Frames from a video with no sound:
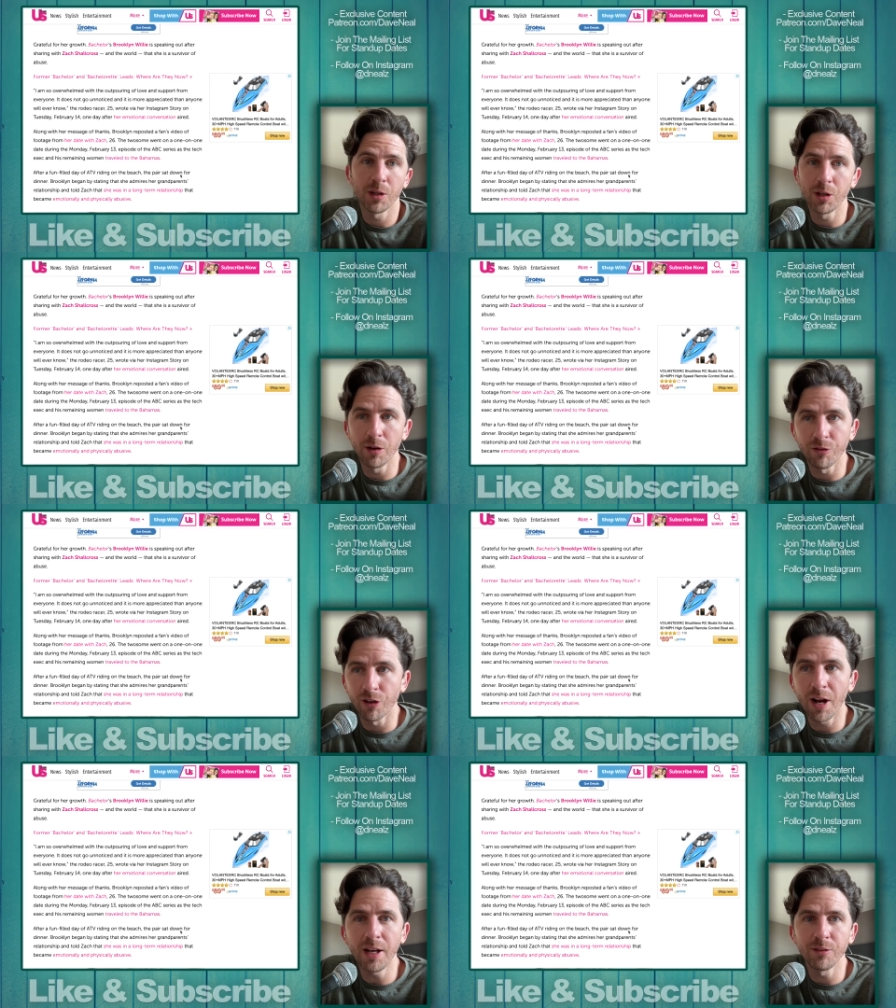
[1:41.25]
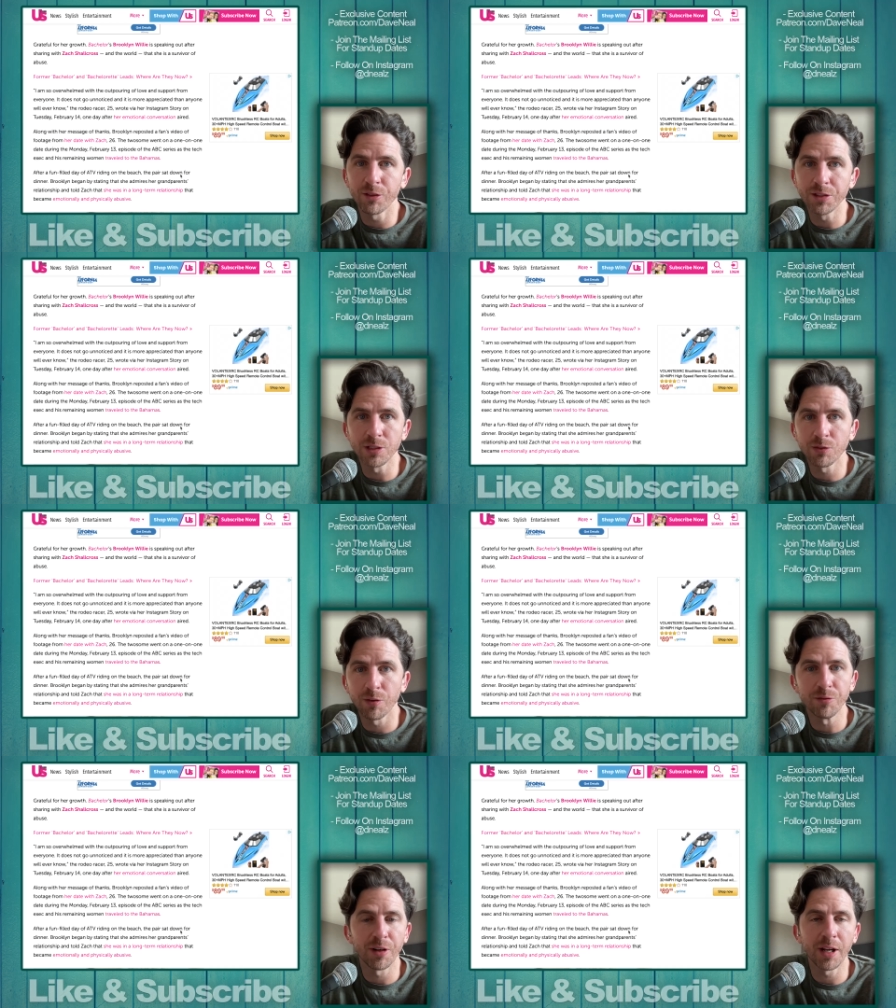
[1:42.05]
a variety of reasons,
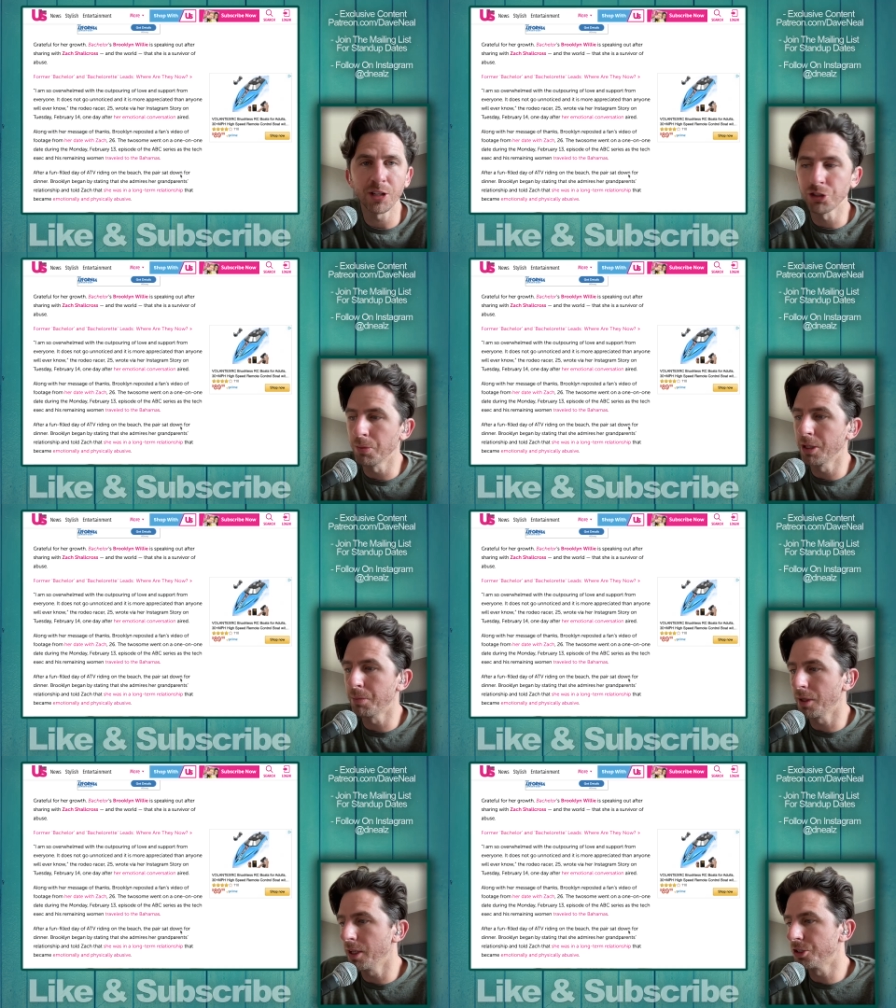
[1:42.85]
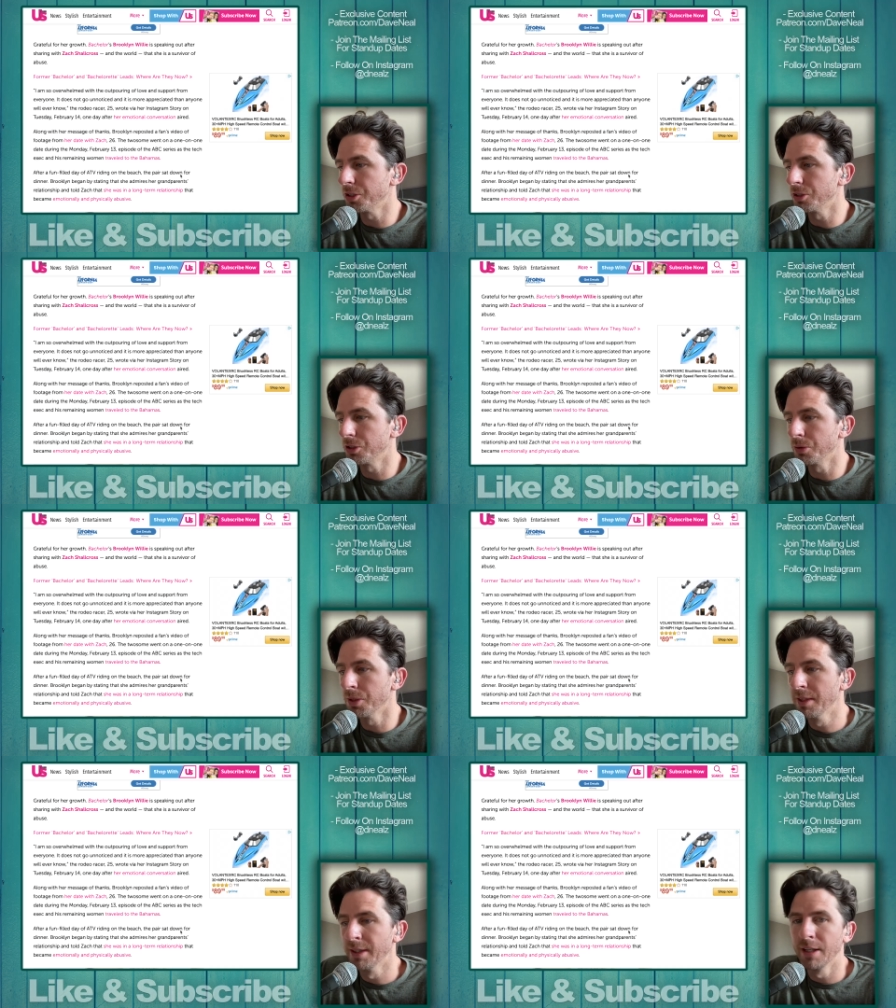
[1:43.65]
from financial manipulation to
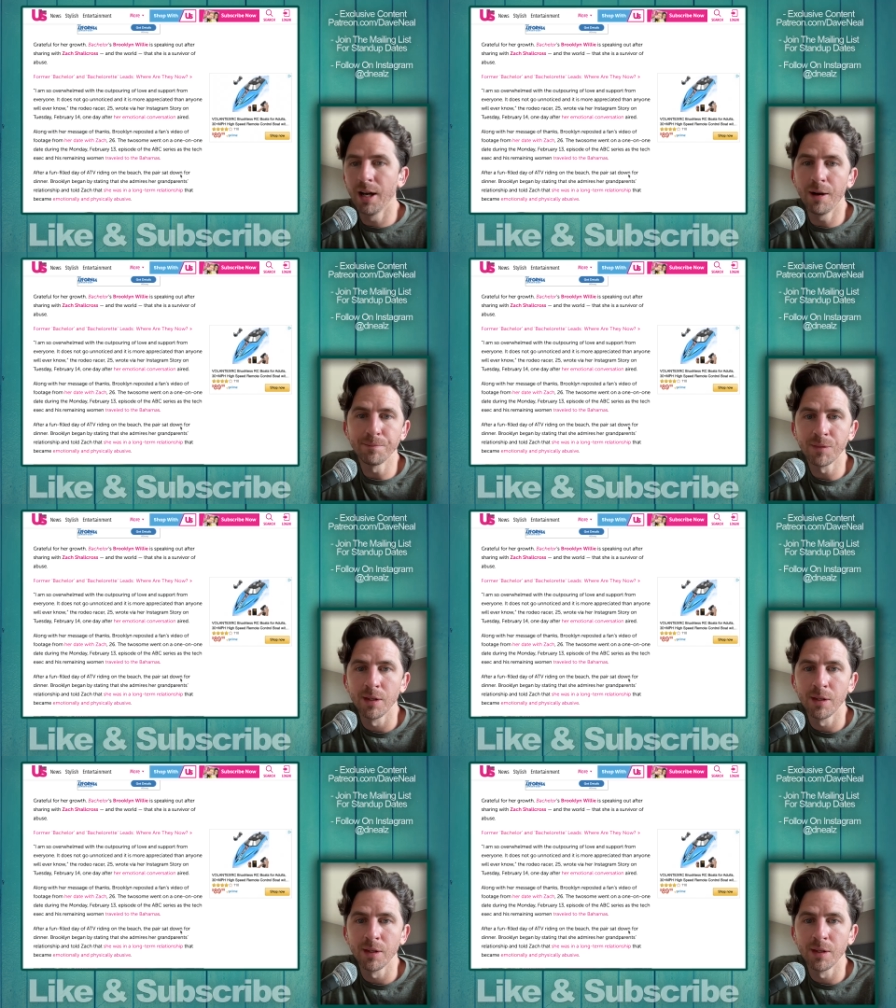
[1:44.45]
um,